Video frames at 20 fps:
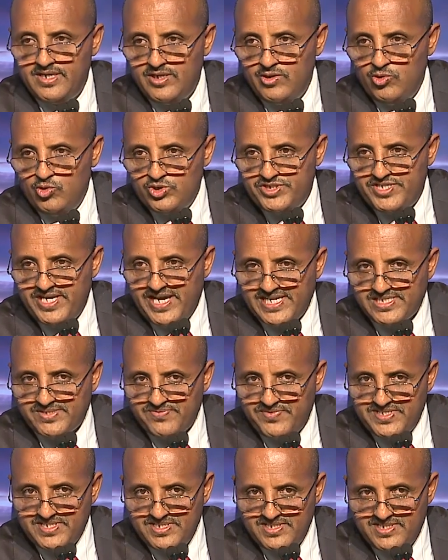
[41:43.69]
Lucy has
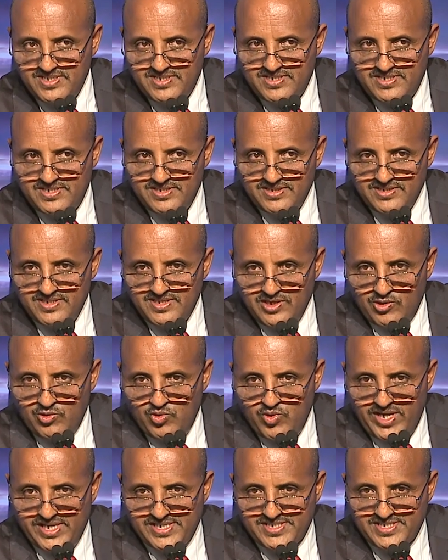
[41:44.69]
visited the
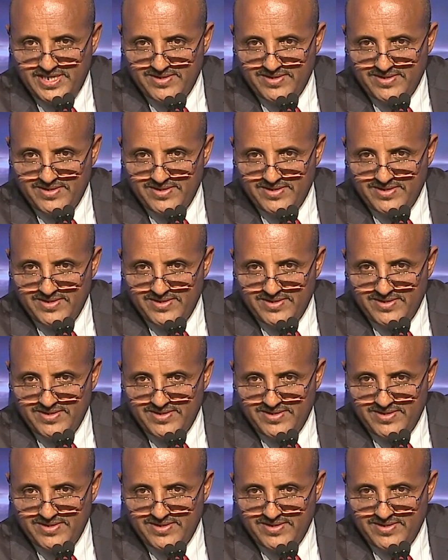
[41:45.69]
US.